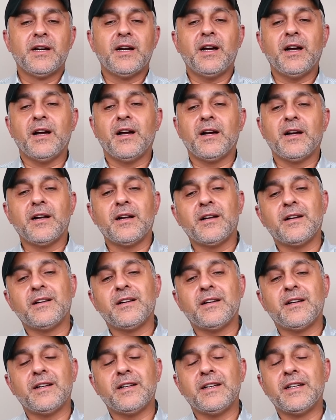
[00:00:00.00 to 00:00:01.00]

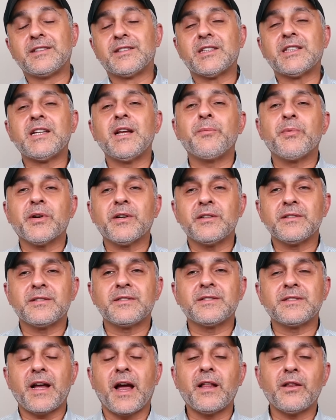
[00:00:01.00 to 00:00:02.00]
uh, it's a typical
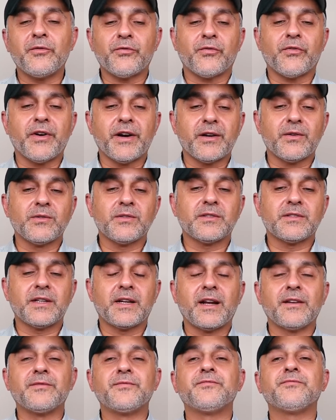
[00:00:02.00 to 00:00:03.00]
style of fragrance
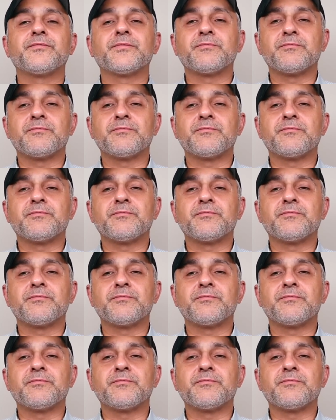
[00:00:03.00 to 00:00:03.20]
that I've